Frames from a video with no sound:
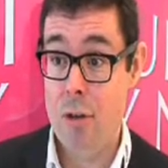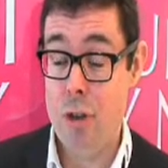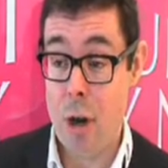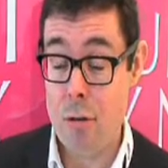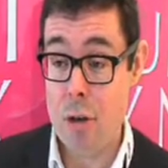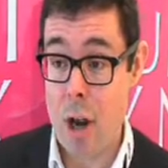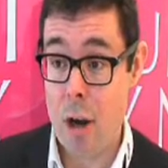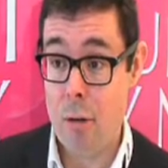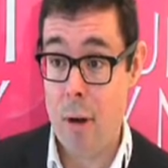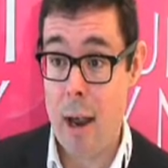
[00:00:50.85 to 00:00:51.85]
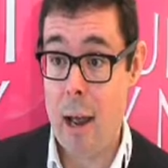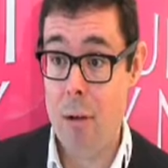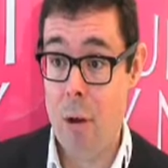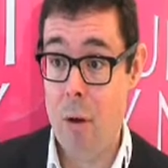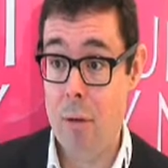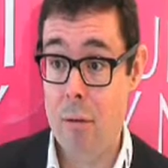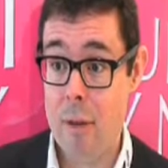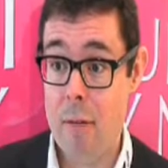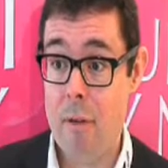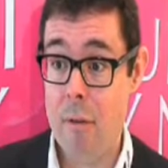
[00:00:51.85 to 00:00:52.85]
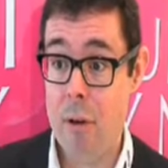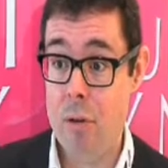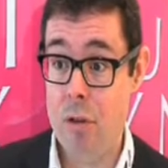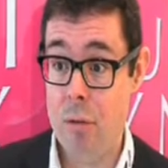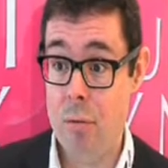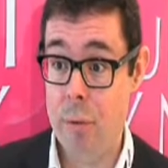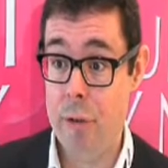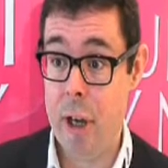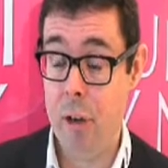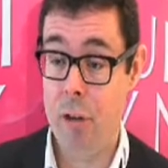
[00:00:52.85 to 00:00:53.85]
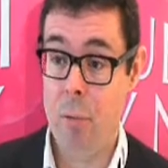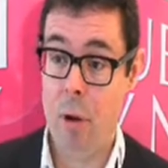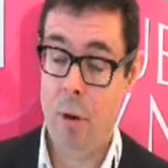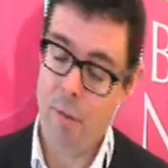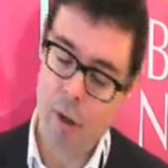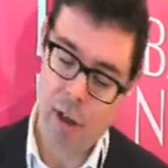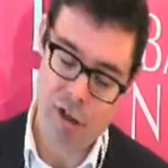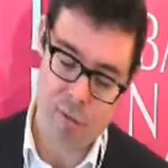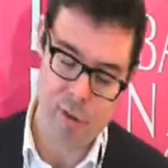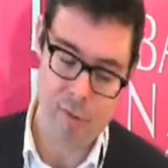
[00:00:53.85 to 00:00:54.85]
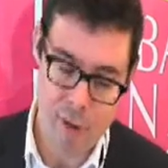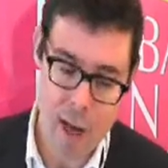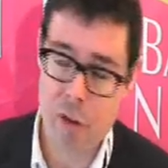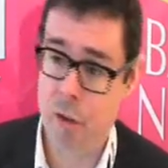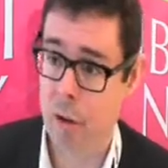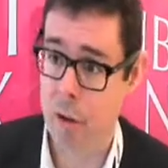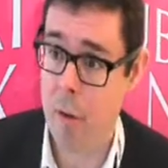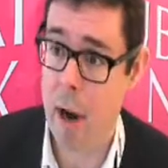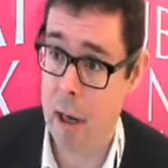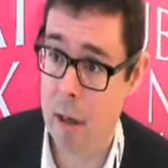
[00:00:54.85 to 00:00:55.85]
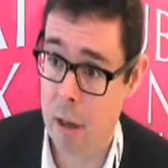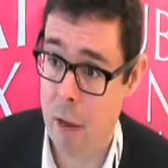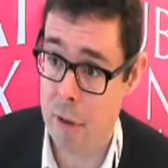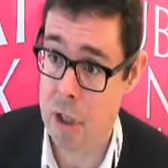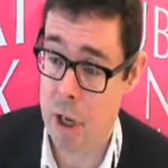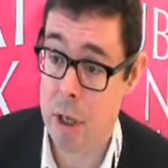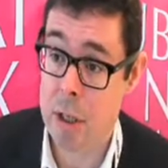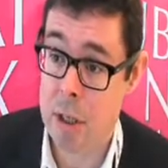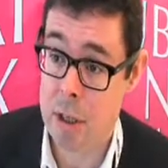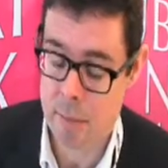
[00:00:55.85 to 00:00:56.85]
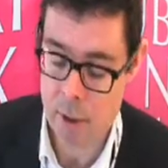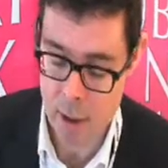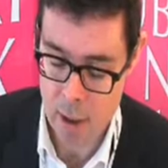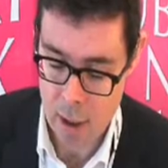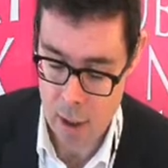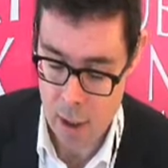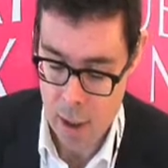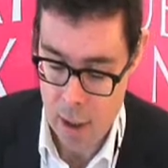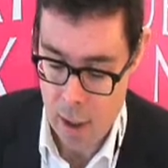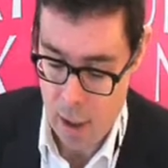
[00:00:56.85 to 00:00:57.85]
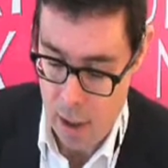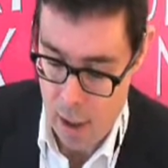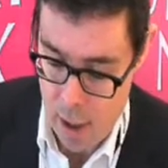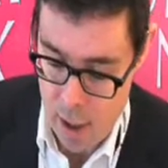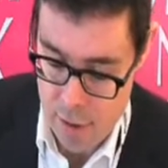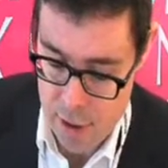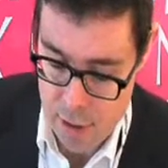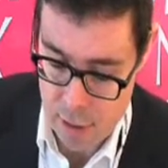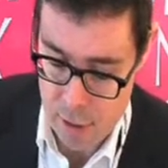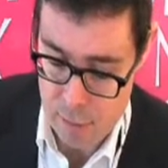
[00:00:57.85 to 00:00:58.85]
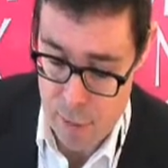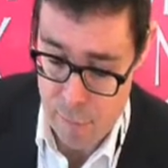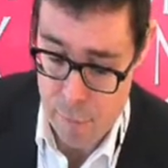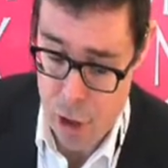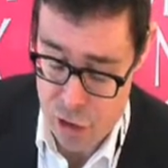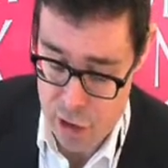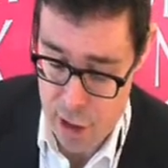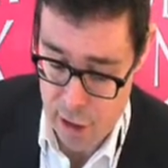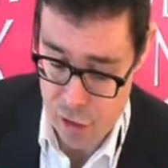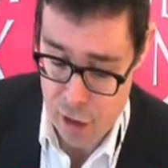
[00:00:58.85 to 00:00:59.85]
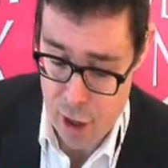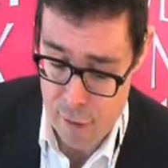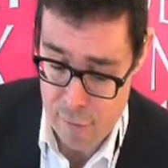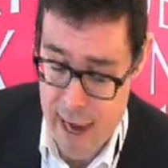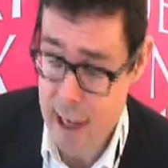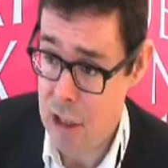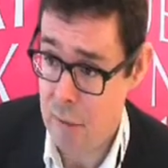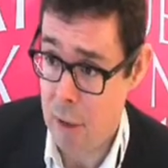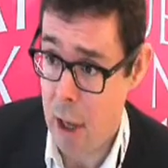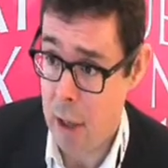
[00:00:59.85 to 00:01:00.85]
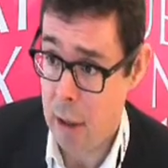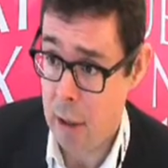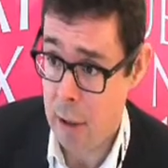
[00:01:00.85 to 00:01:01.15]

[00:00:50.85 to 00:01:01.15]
don't know how long that revolution will take. So we're faced with a vast array of uncertainties. I think that my first learning is a kind of negative learning.